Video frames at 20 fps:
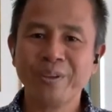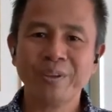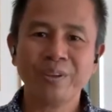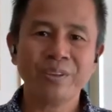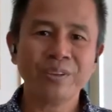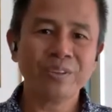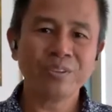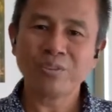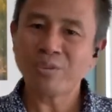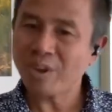
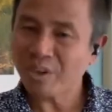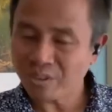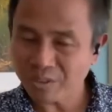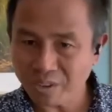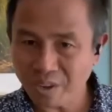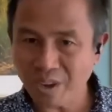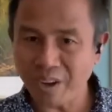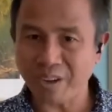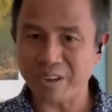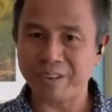Just trust
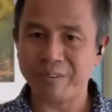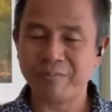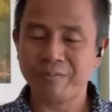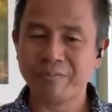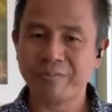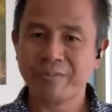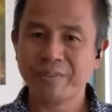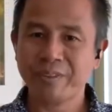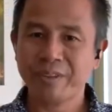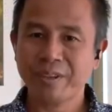God.
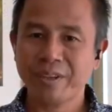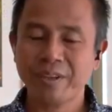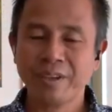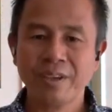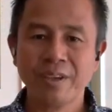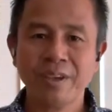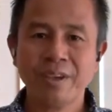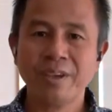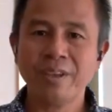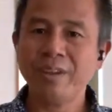
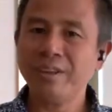It